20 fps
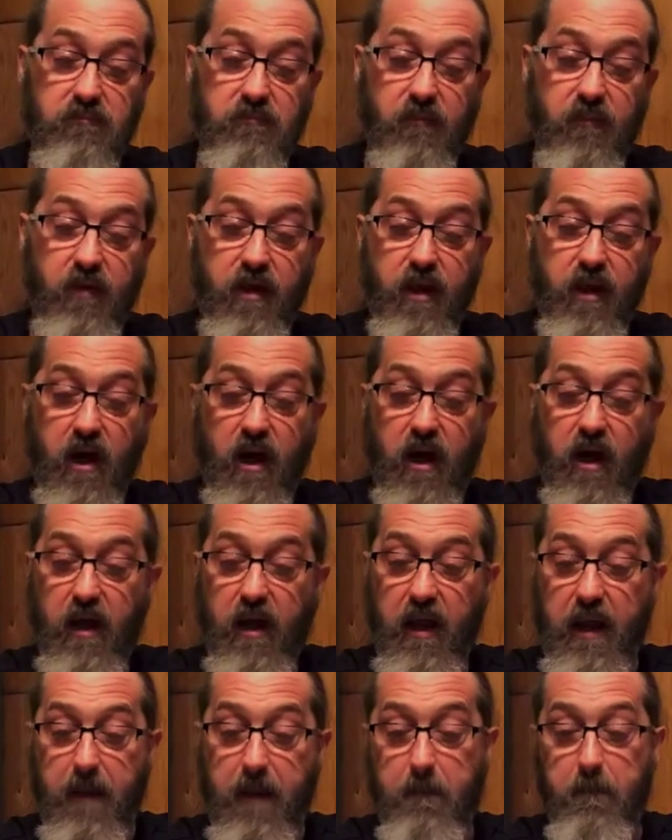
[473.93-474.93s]

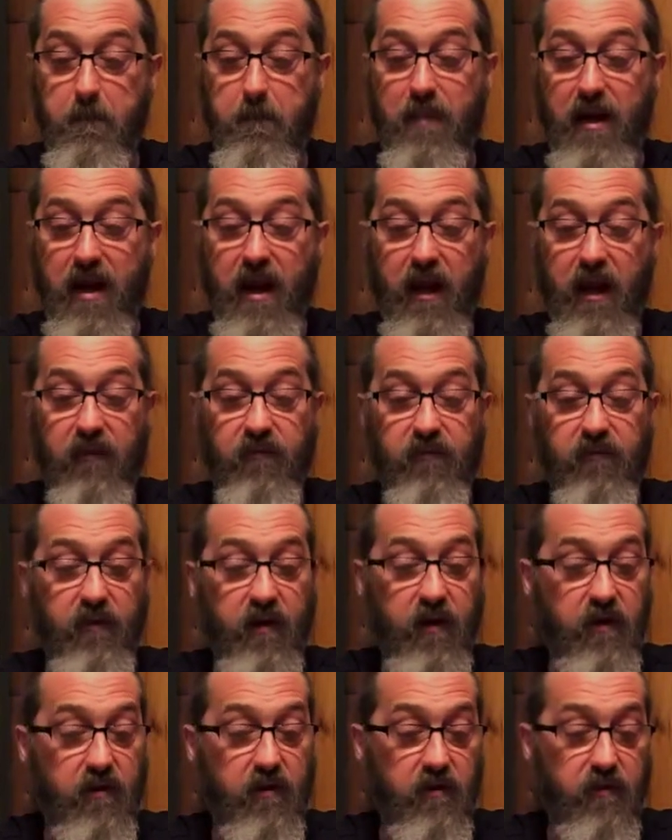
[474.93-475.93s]
Not a bad
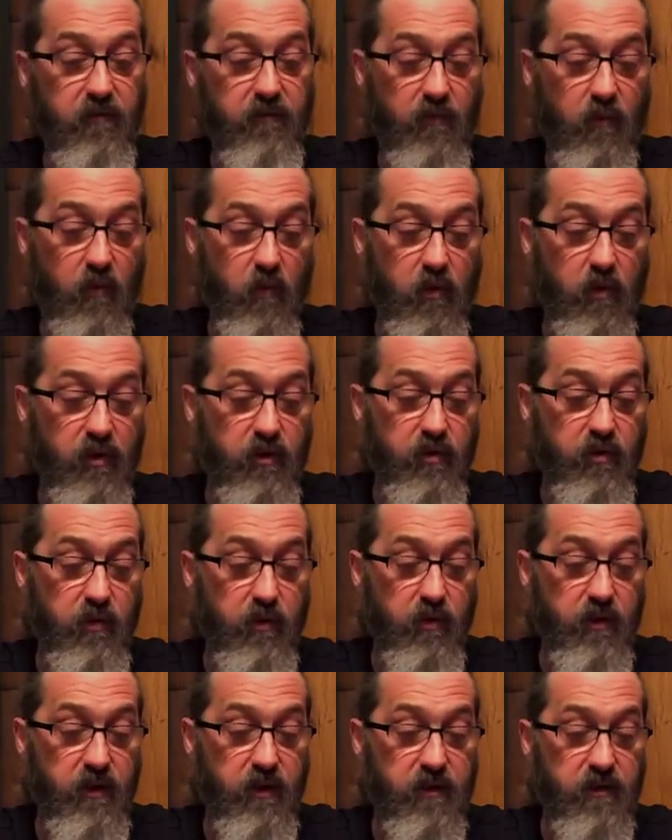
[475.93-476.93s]
figure for
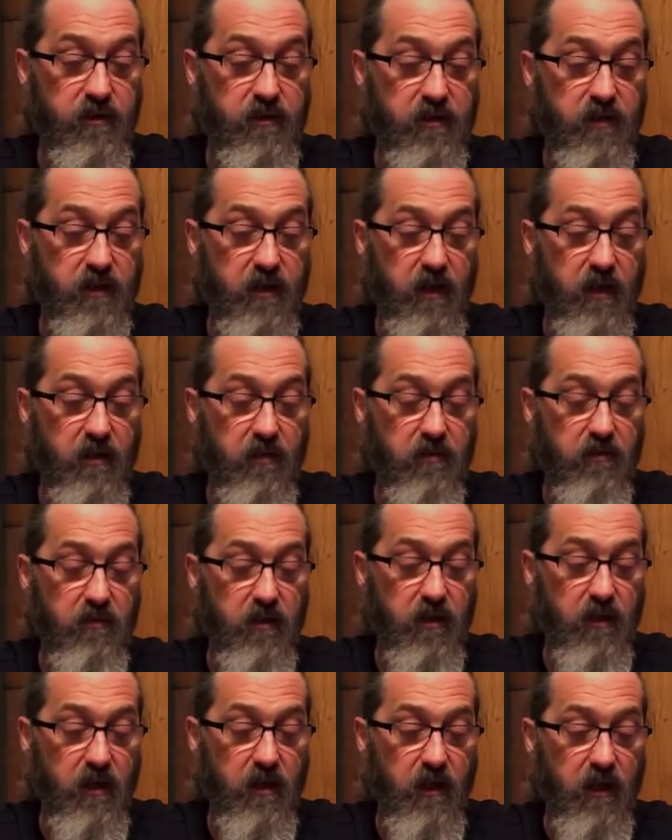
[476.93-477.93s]
1/20th scale.
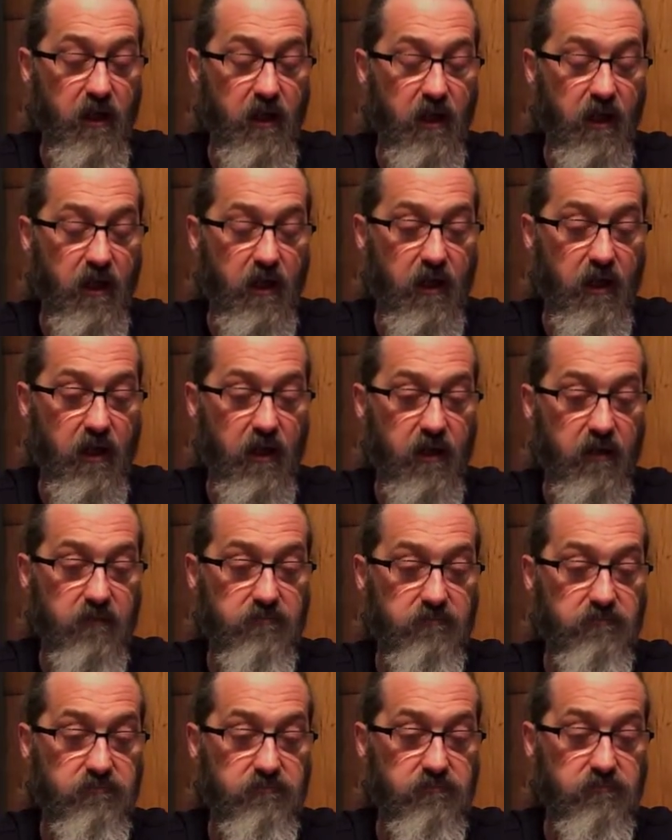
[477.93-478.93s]

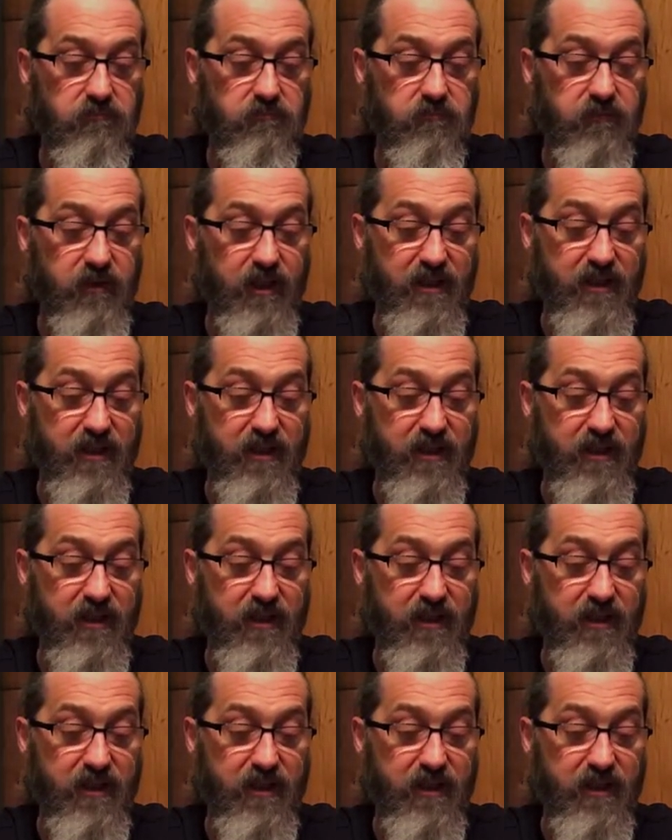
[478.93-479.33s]
The